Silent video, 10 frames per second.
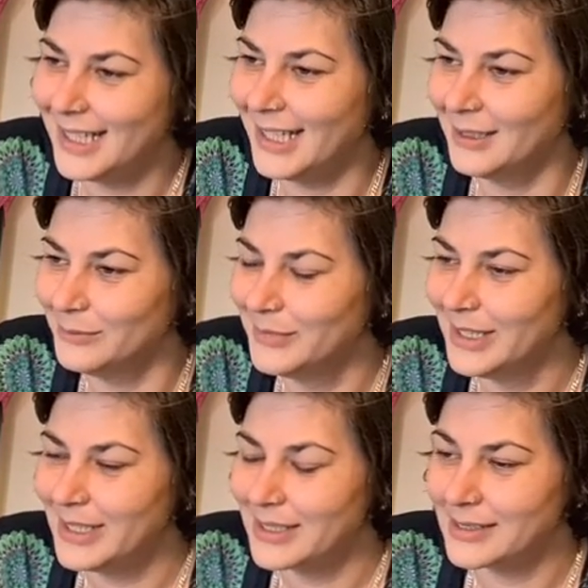
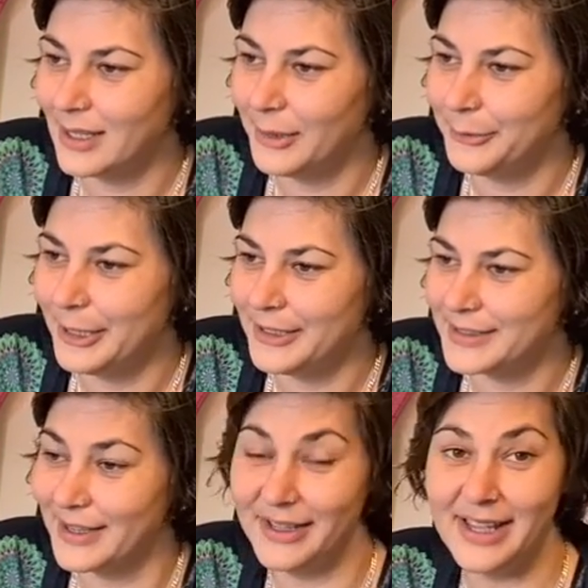So
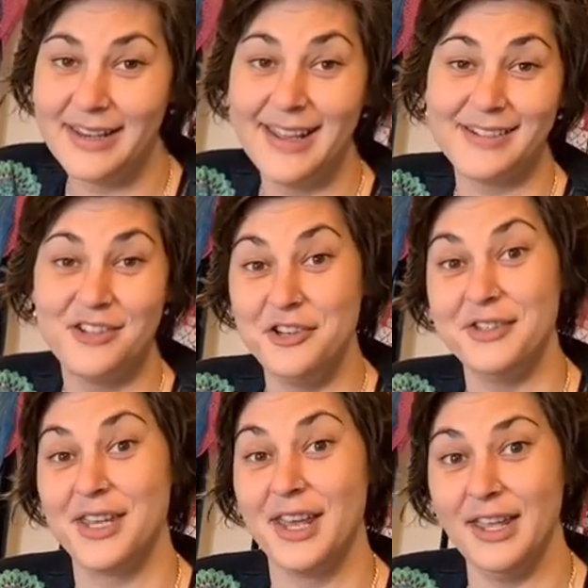yeah, next
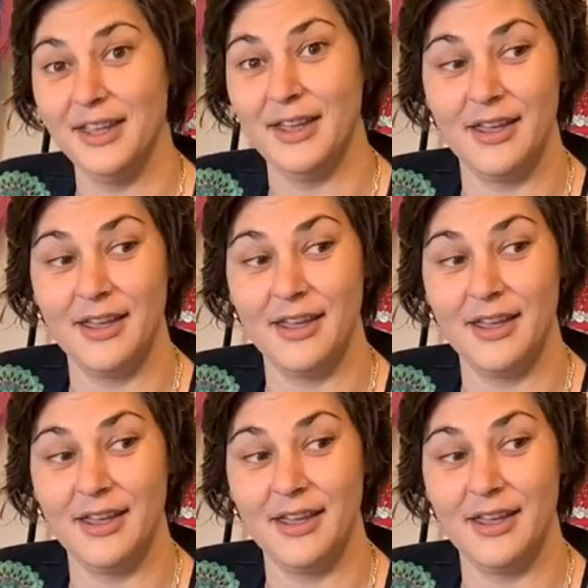Tuesday.